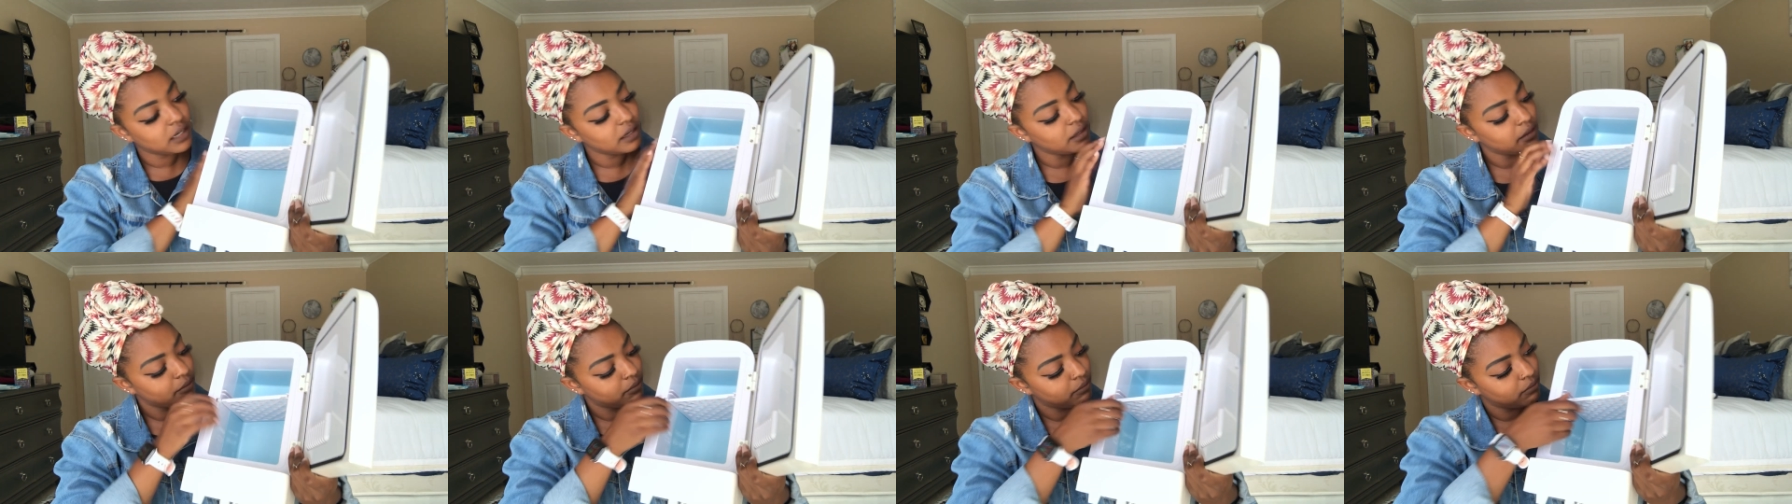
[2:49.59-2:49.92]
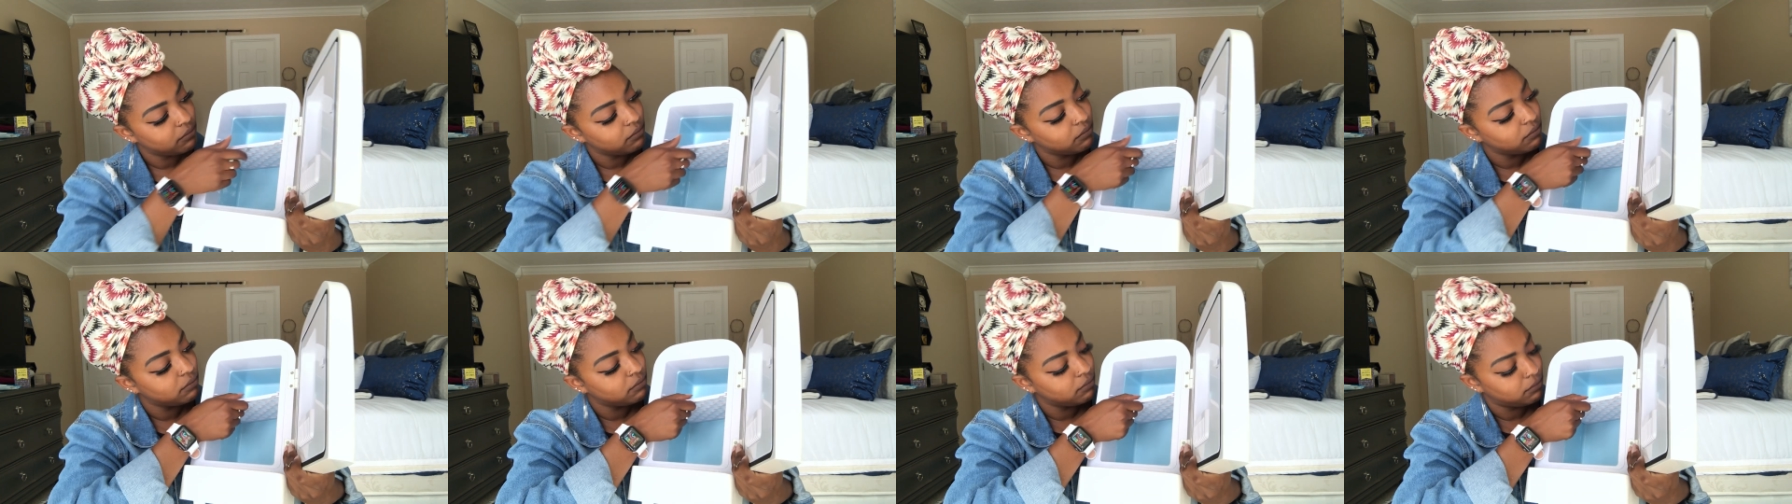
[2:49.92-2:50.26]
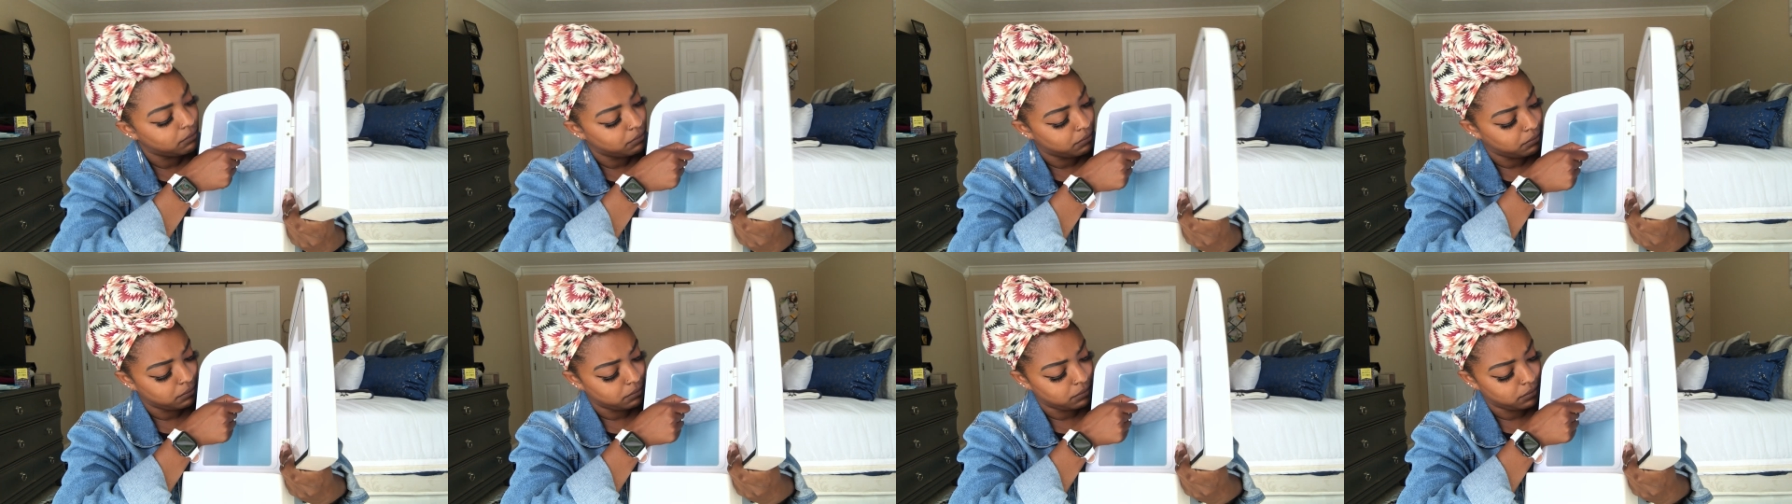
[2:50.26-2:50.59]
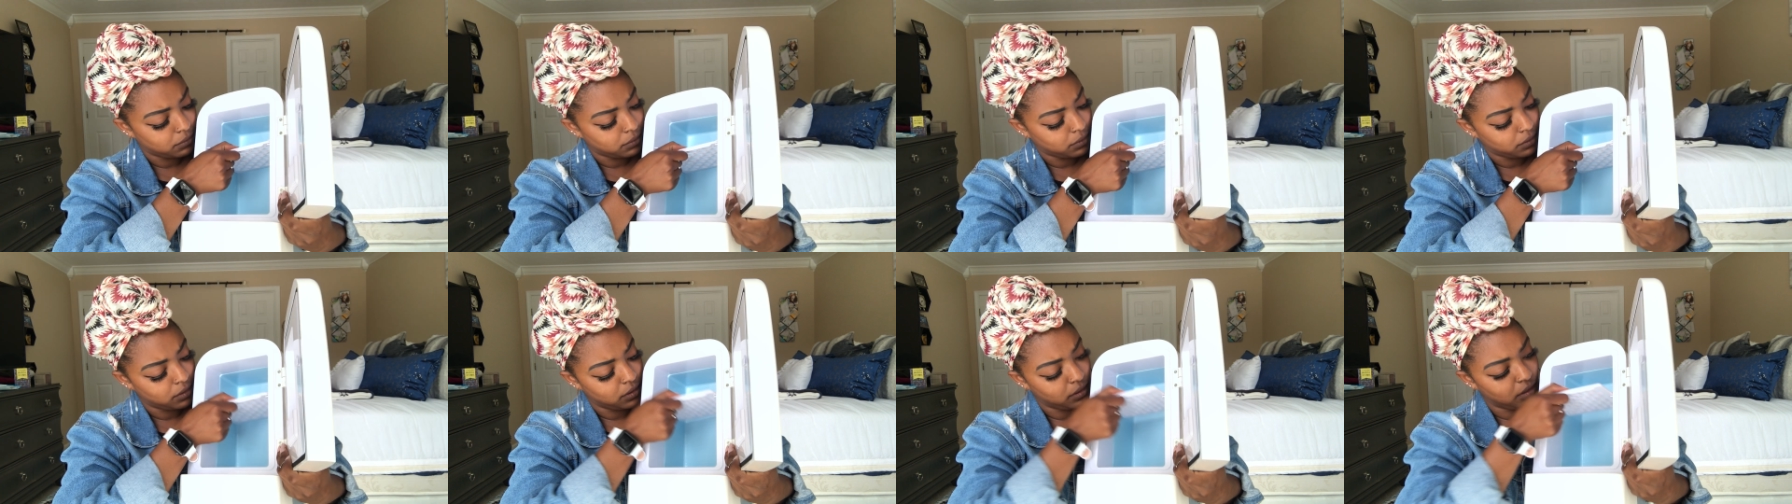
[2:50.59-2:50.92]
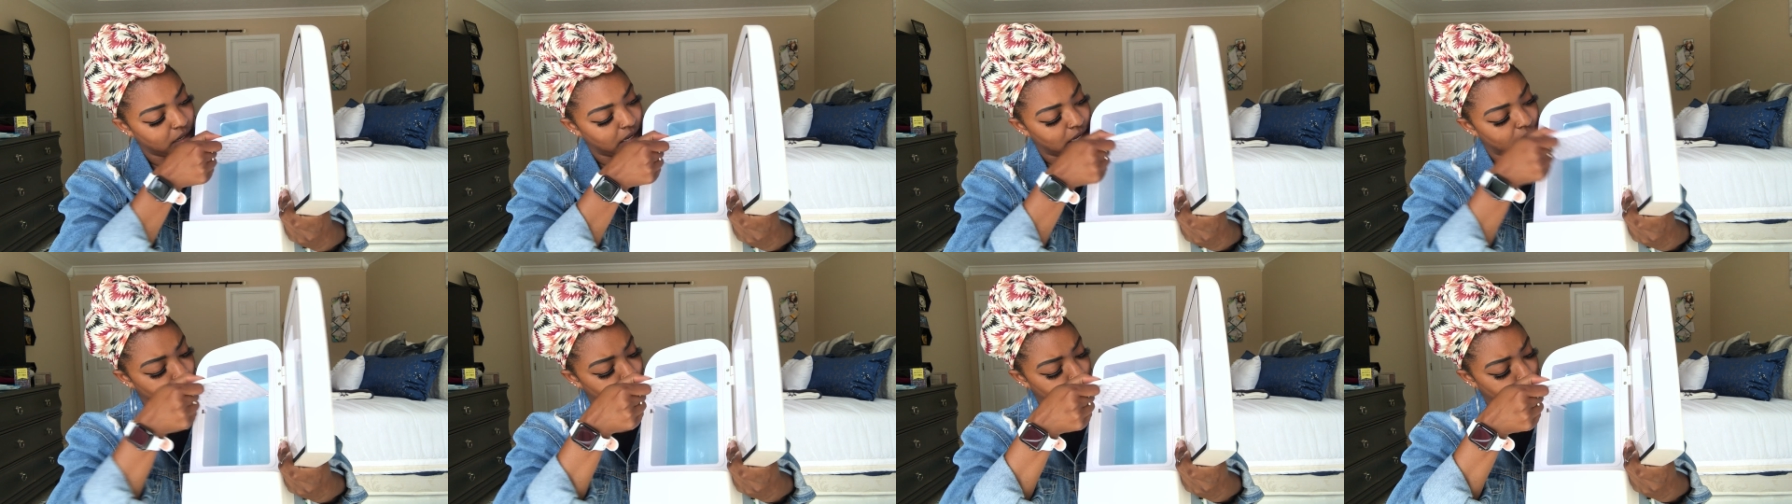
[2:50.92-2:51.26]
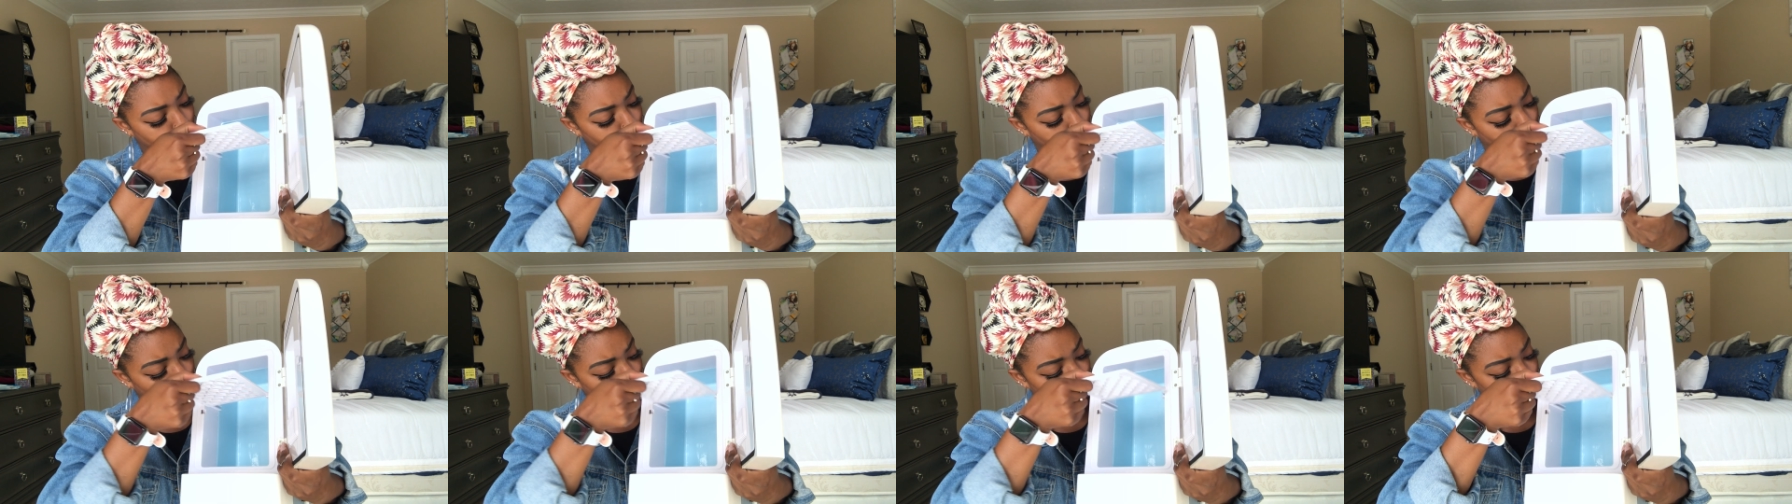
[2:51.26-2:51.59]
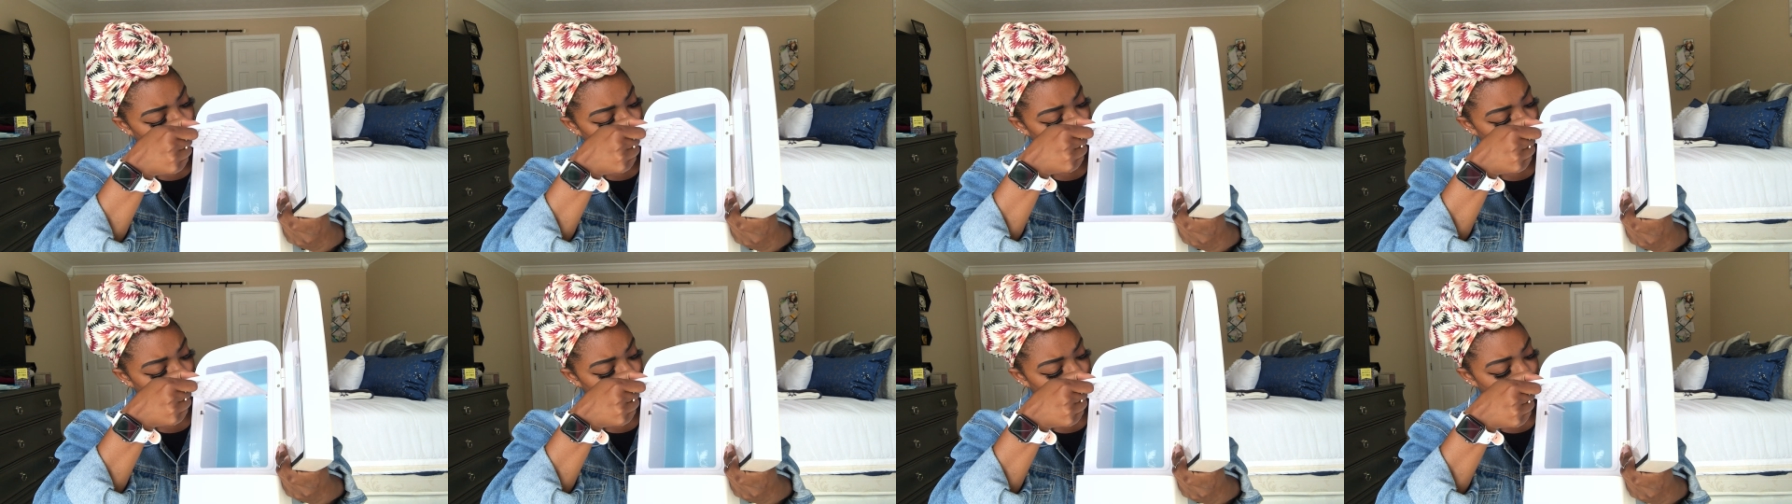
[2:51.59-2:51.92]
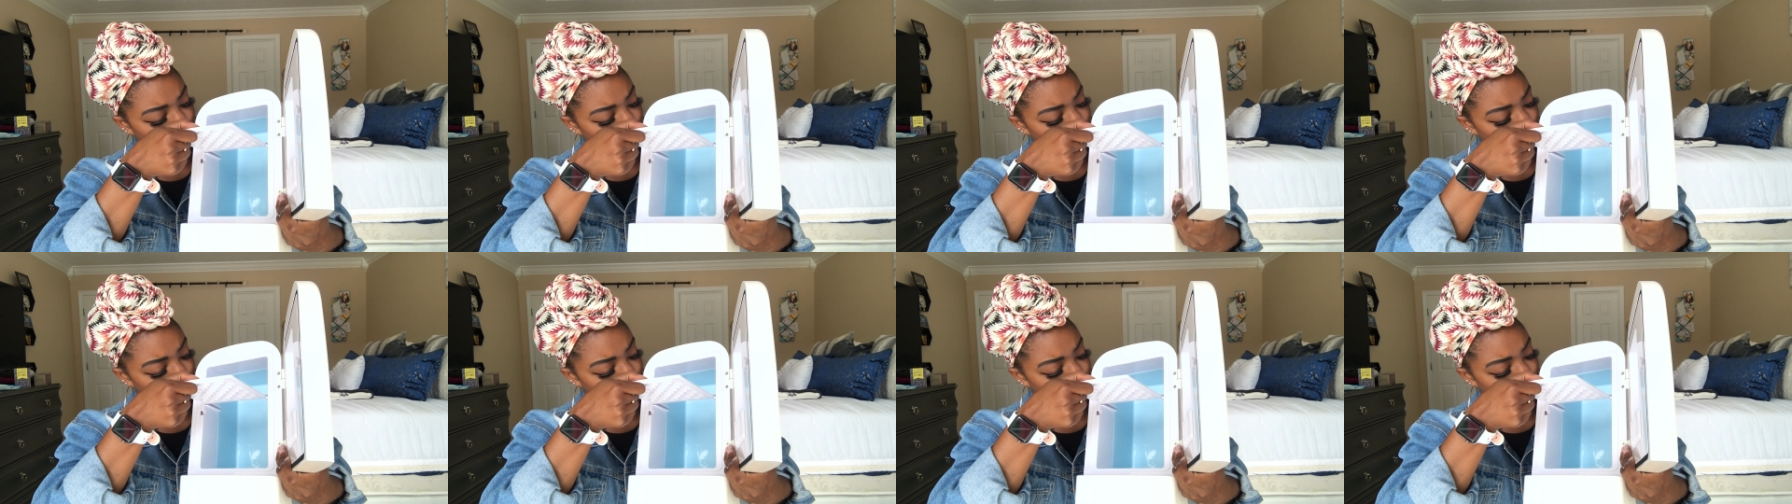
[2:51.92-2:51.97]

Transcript: it, not the right way.